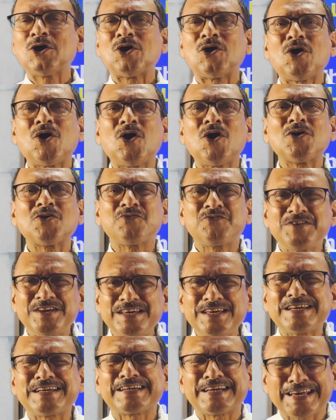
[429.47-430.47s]
or
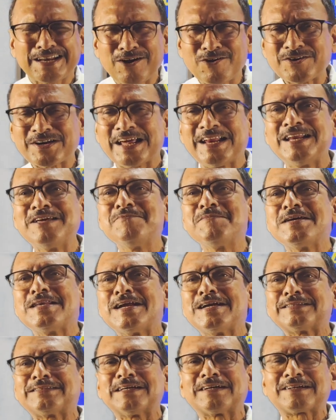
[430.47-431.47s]
we cannot
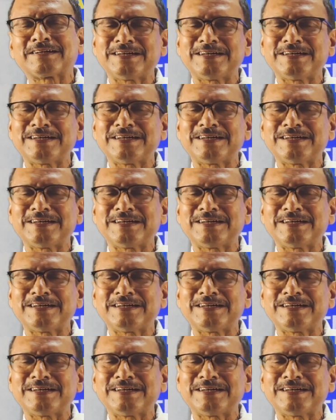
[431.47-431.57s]
eliminate the